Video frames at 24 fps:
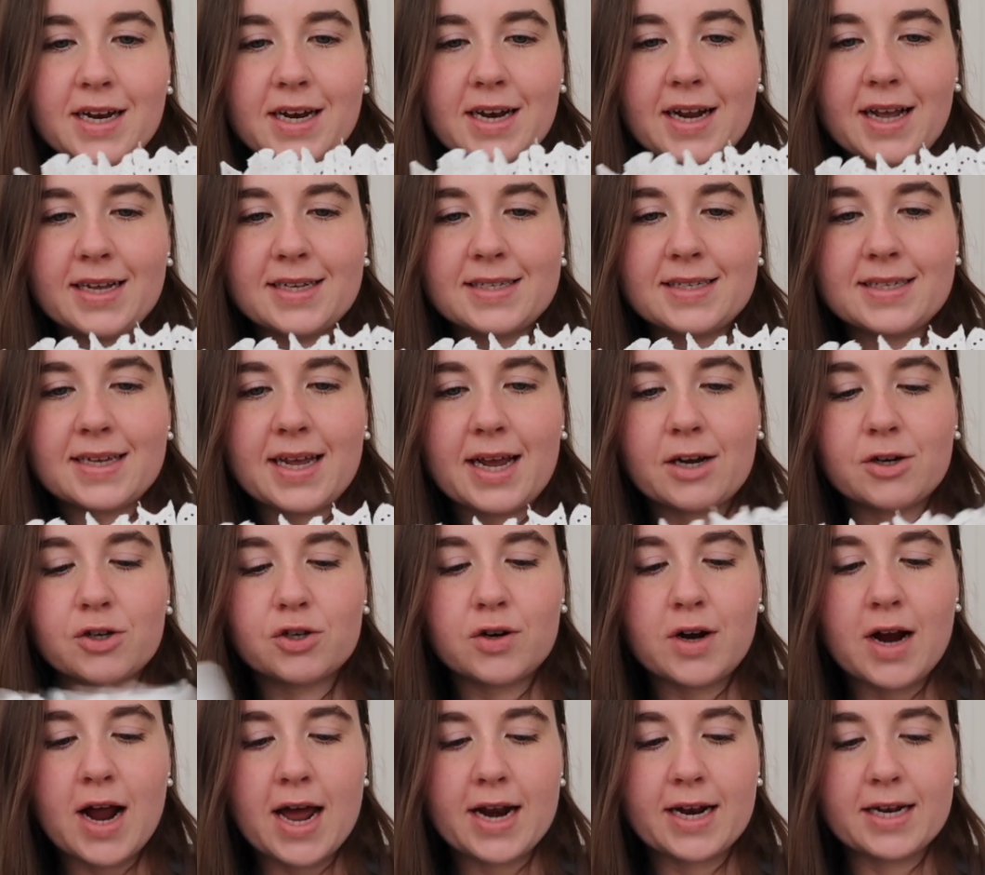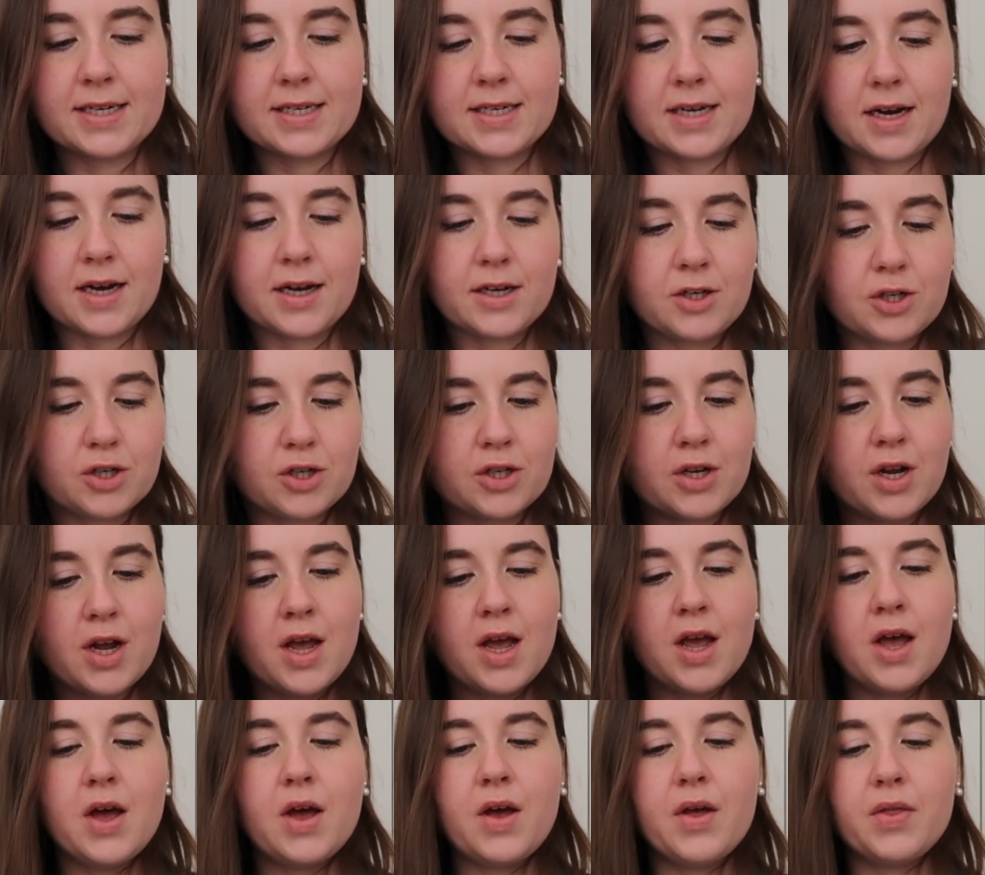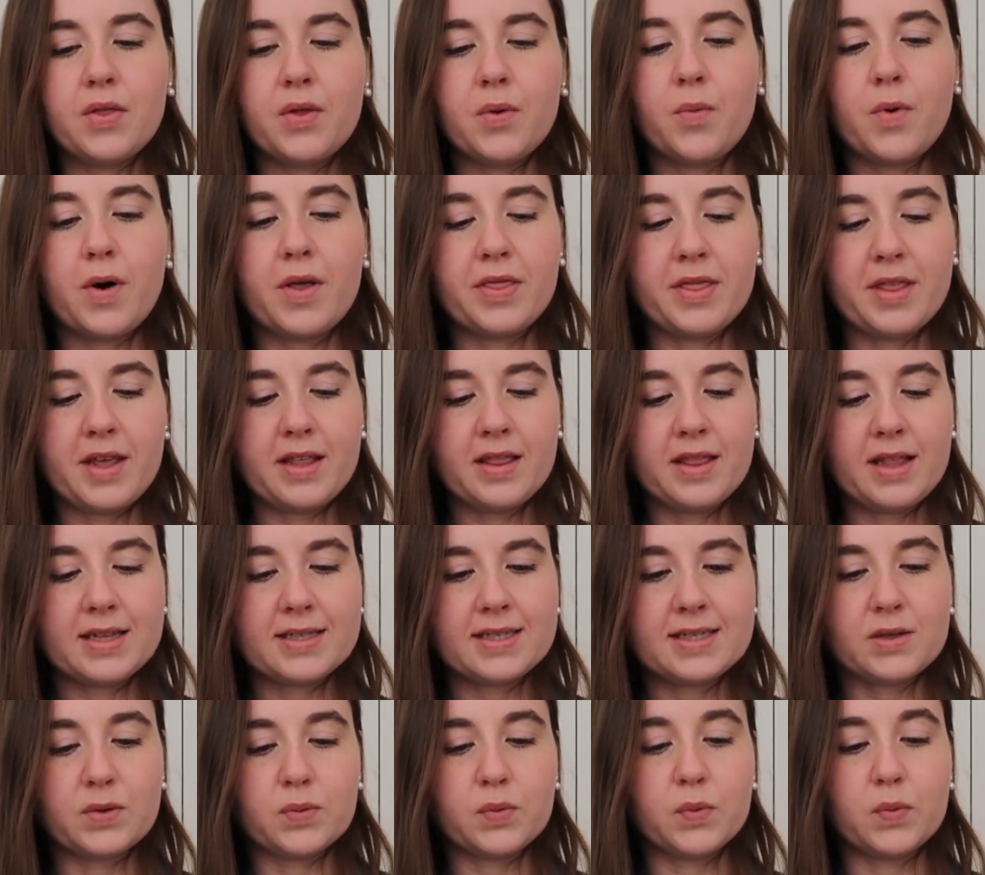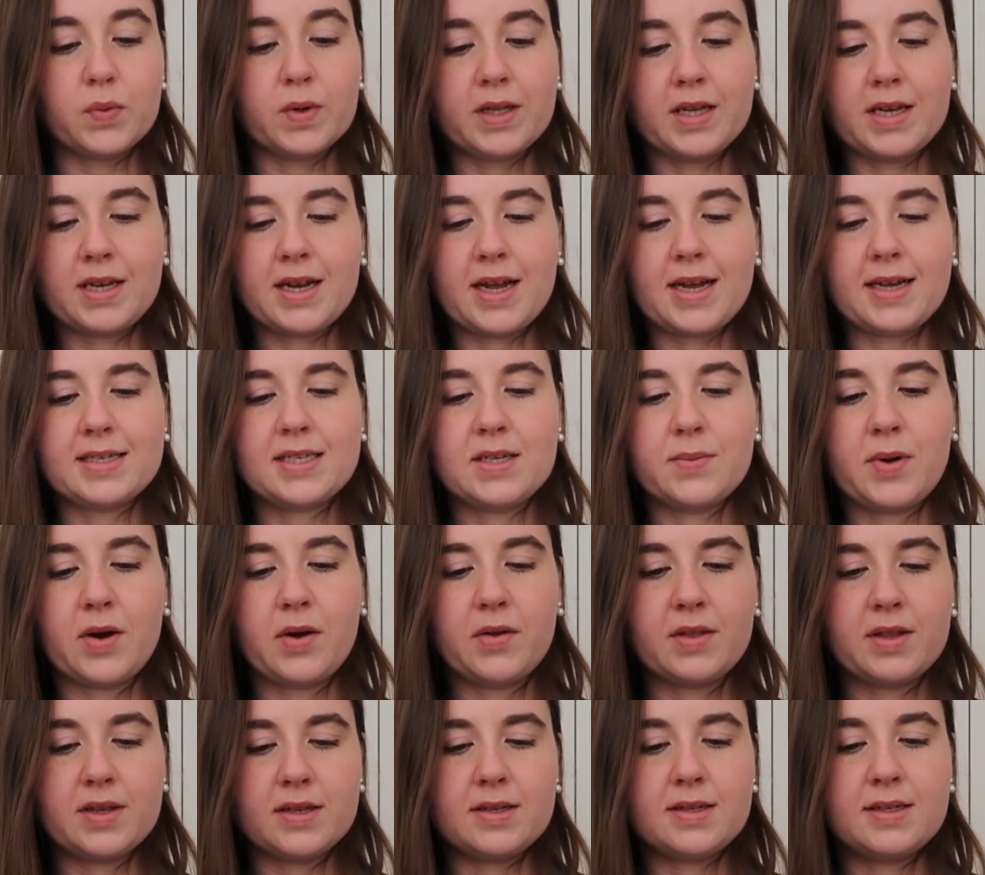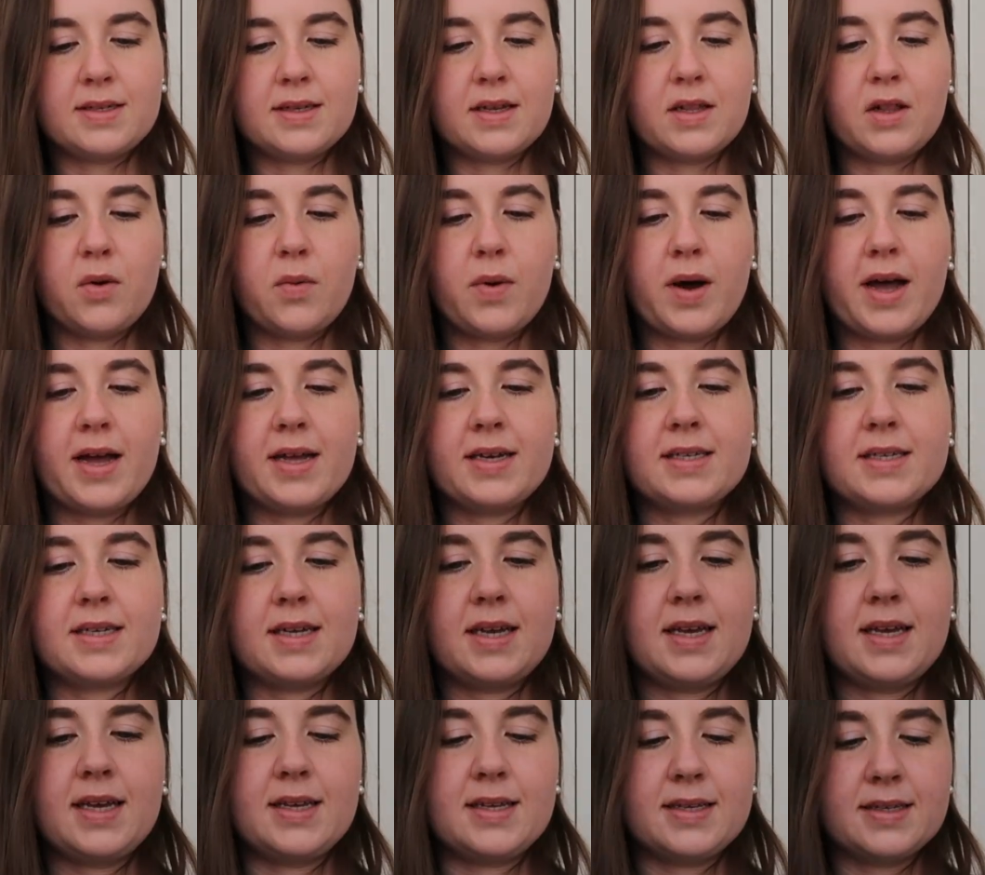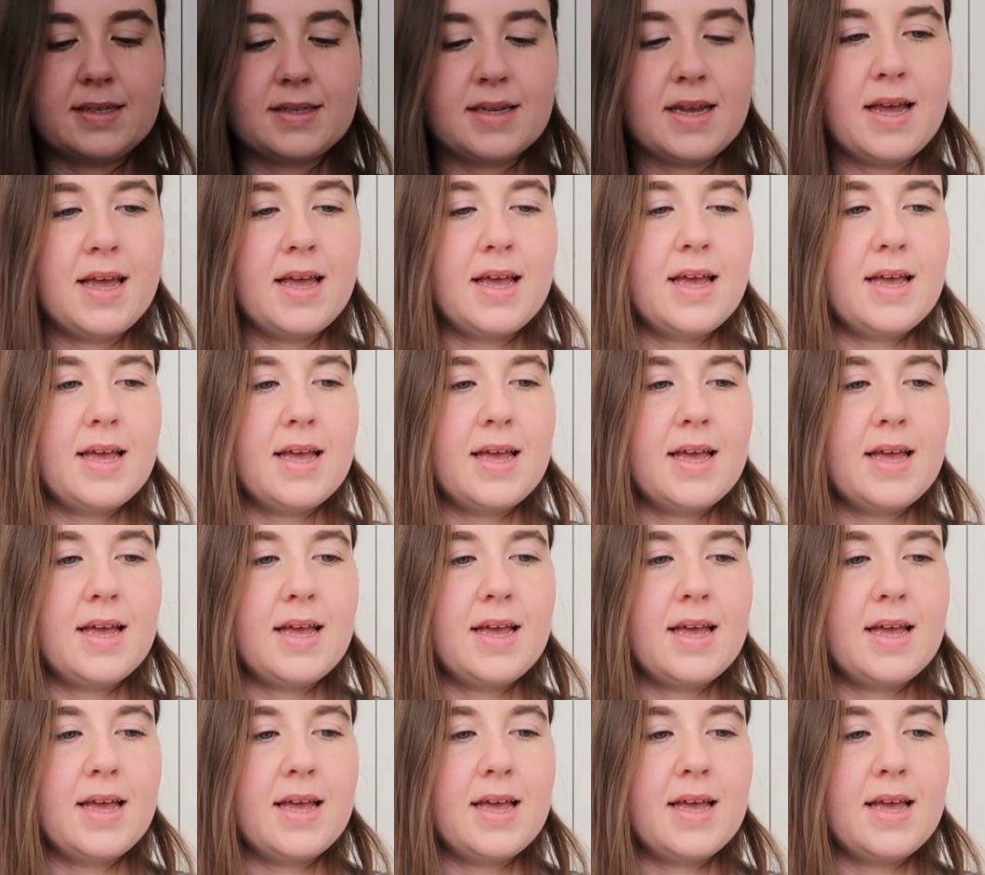a nice extra added touch. The one thing that's really nice about this silhouette is,